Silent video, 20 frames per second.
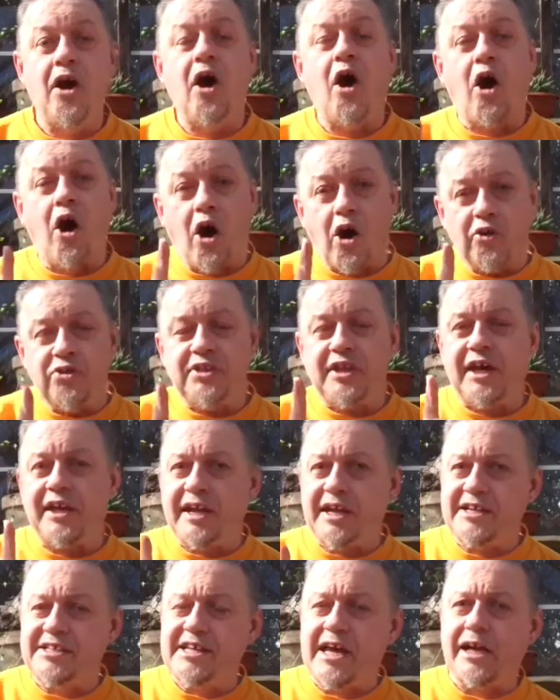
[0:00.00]
on that
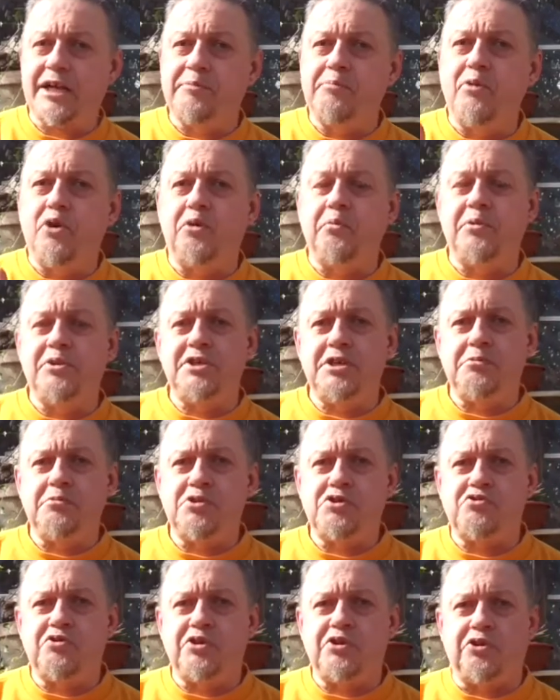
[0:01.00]
exact moment it was
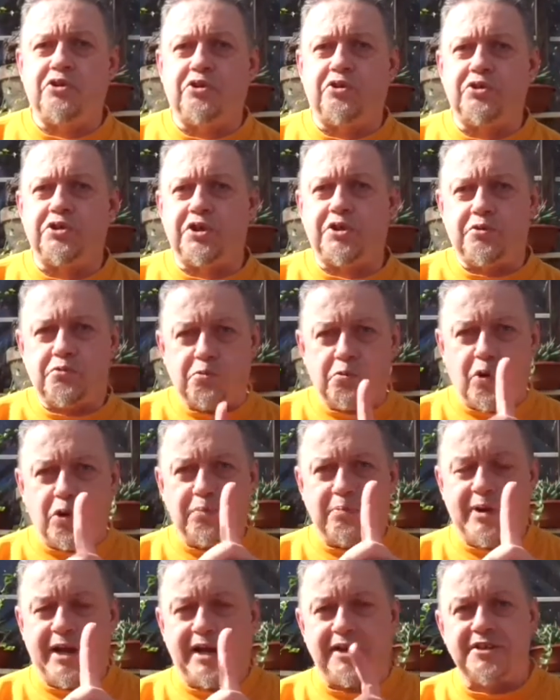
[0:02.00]
recorded. One plant.